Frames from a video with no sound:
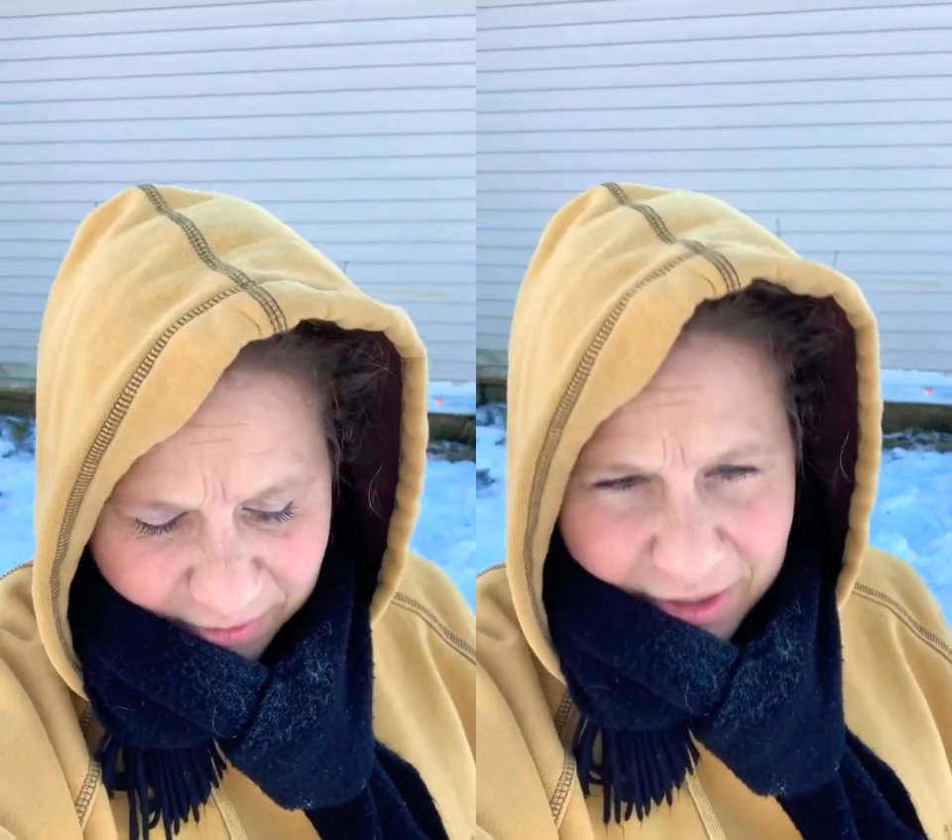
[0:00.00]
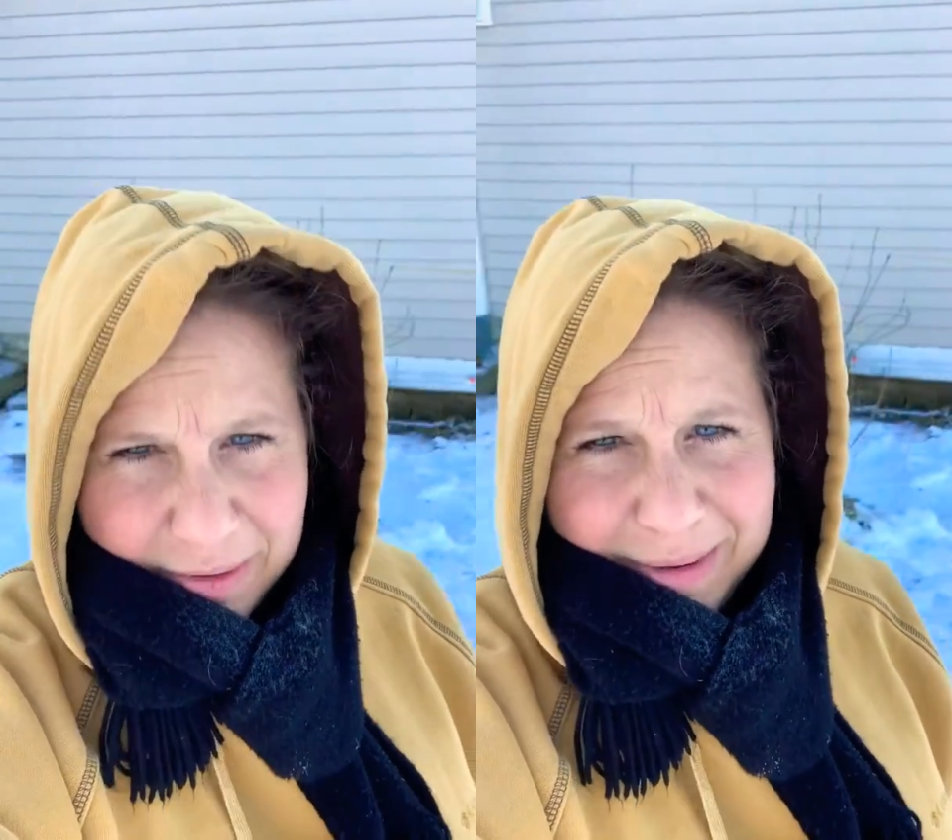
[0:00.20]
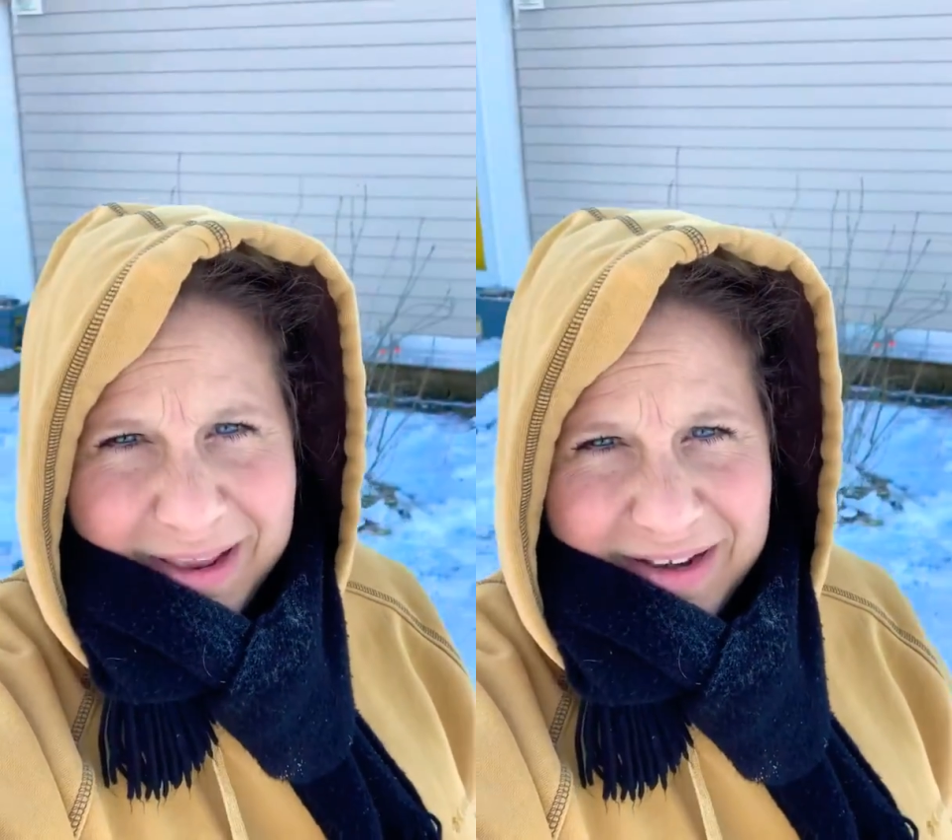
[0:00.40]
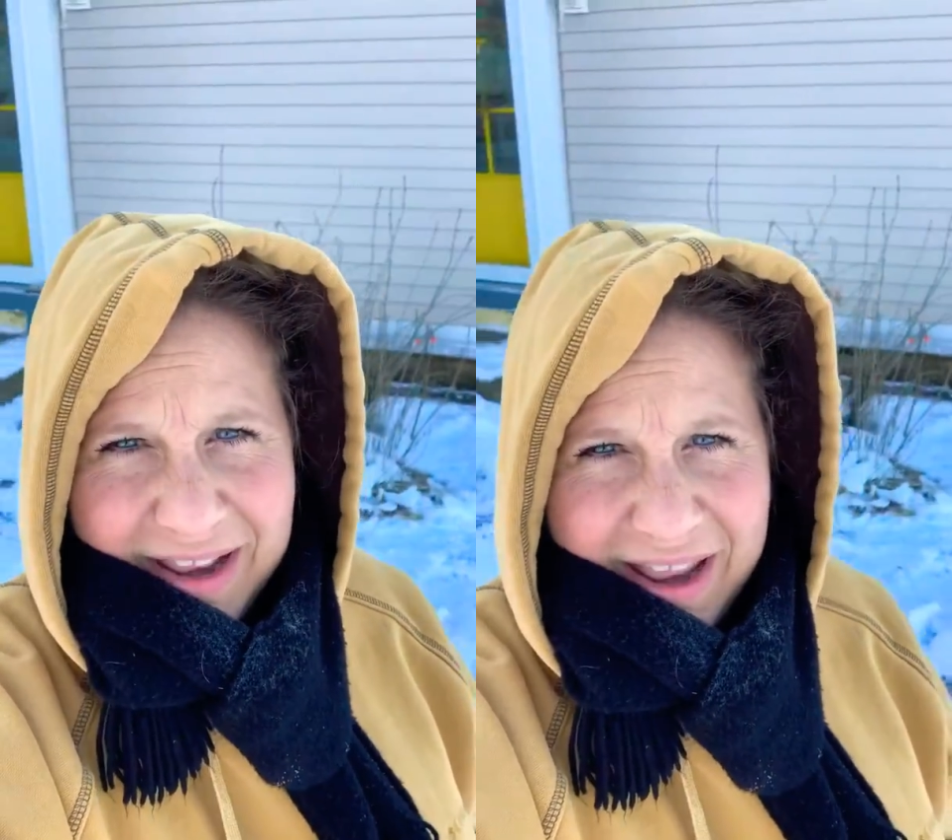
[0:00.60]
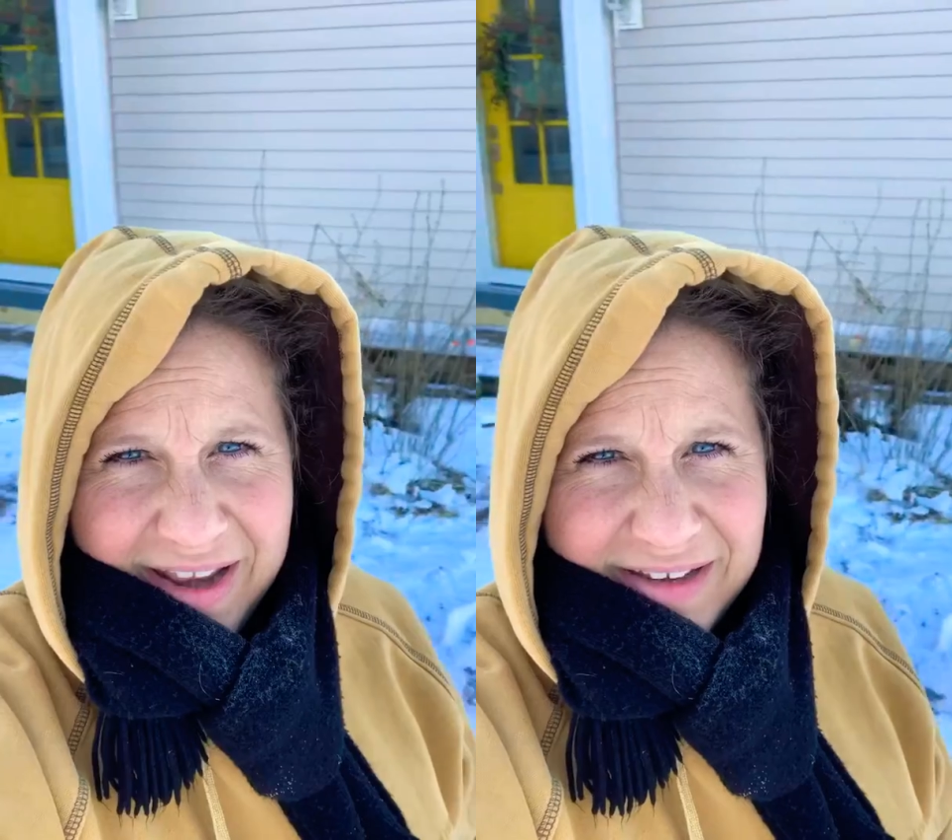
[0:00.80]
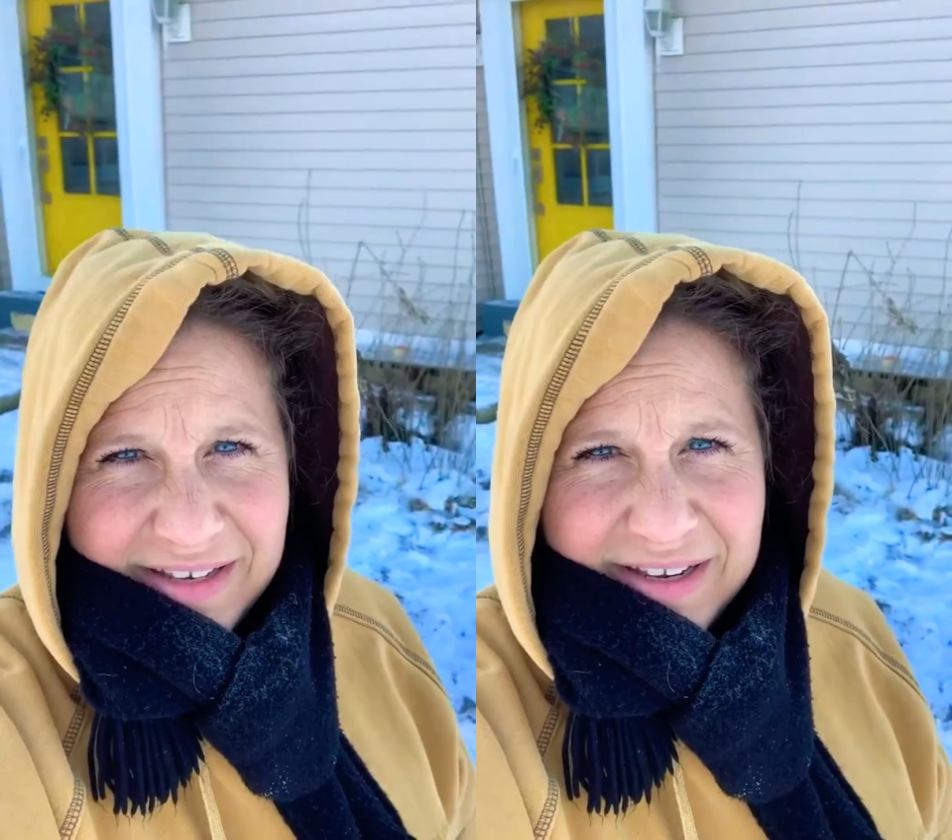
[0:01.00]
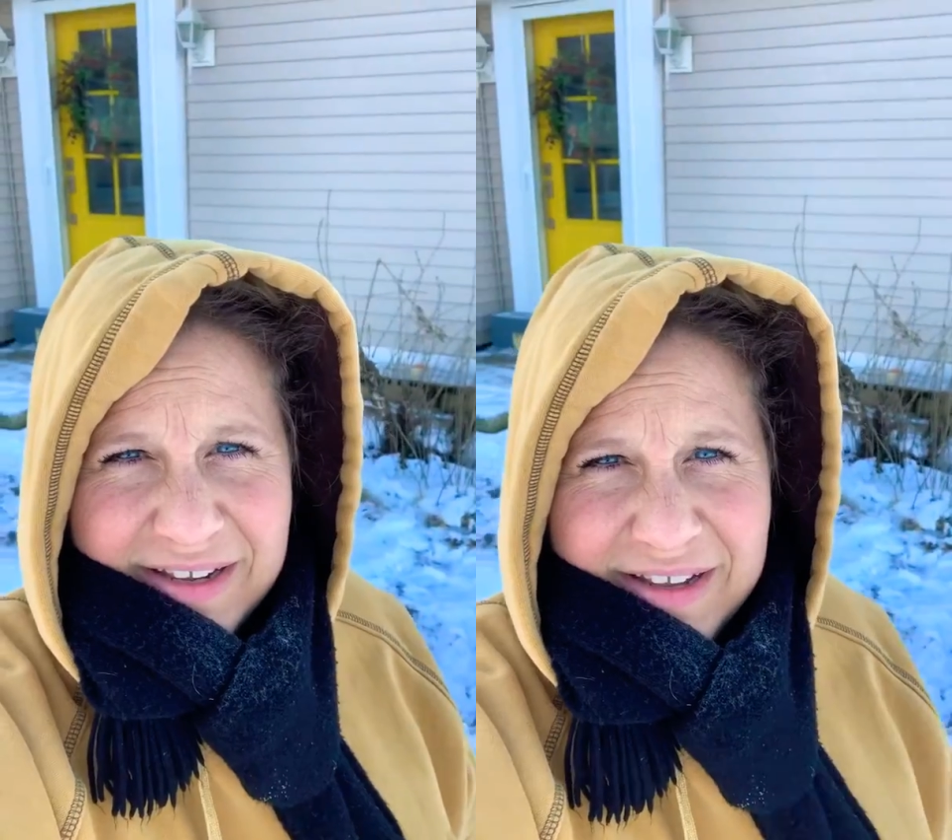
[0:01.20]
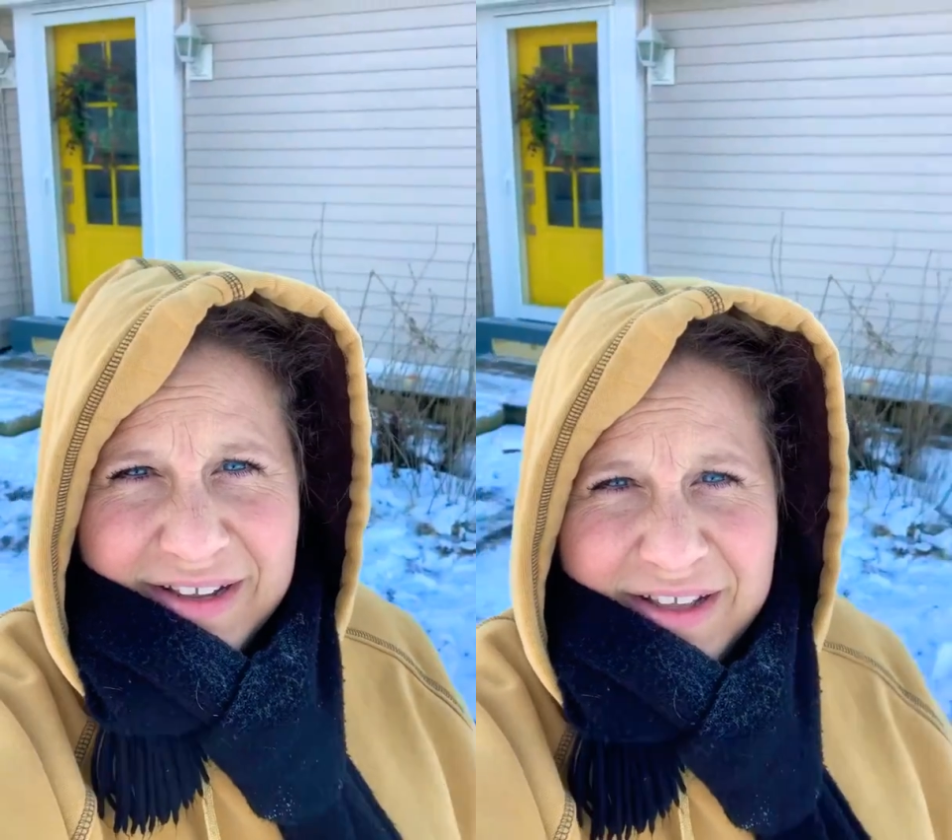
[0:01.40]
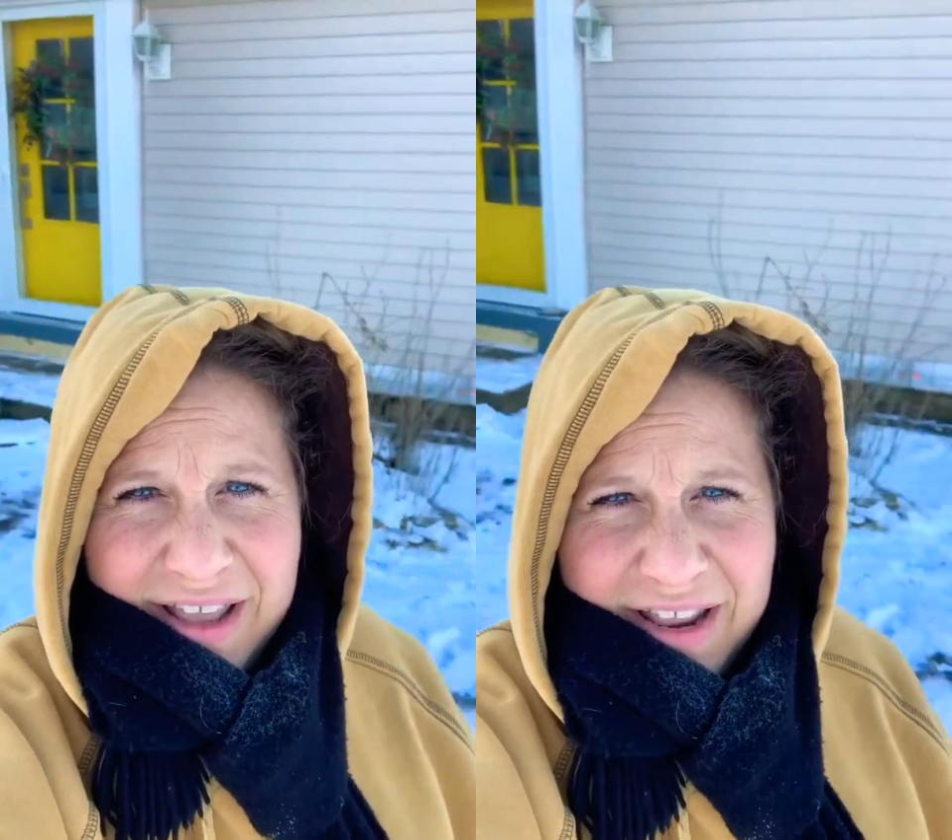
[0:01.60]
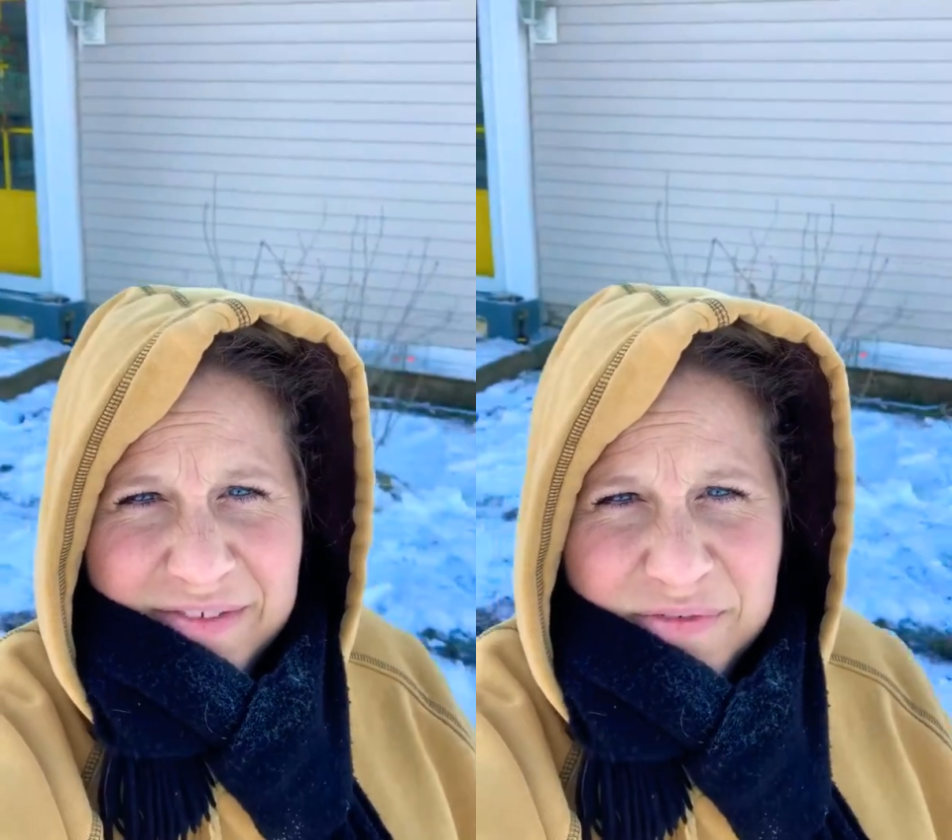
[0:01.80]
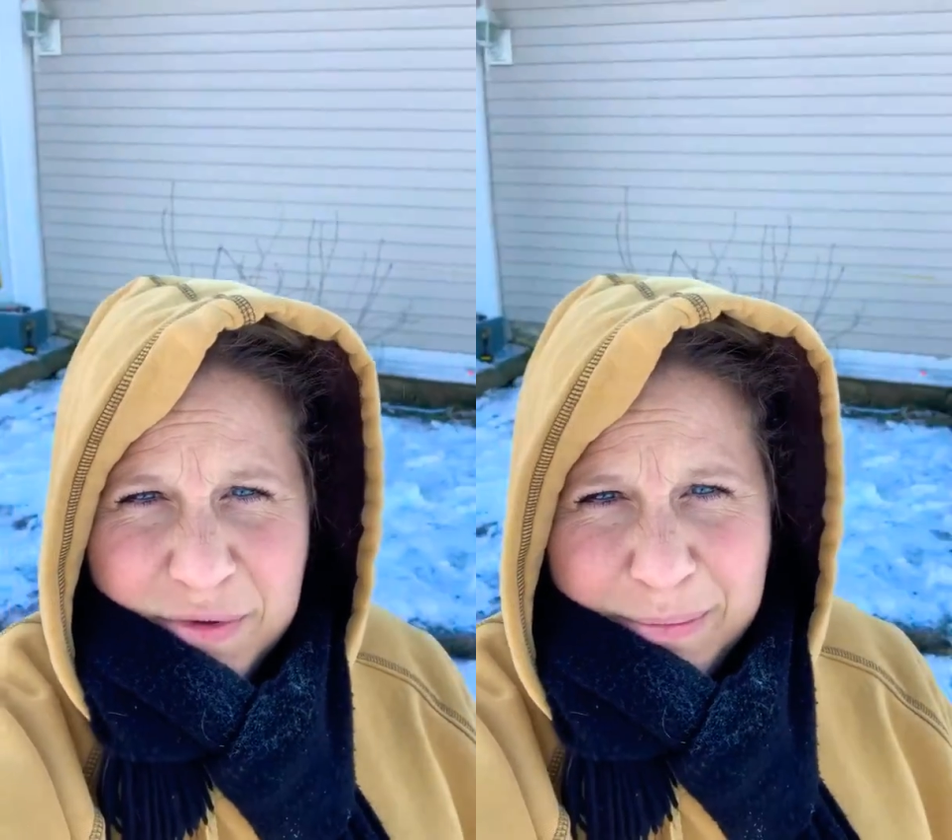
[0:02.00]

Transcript: We're gonna make an 8 foot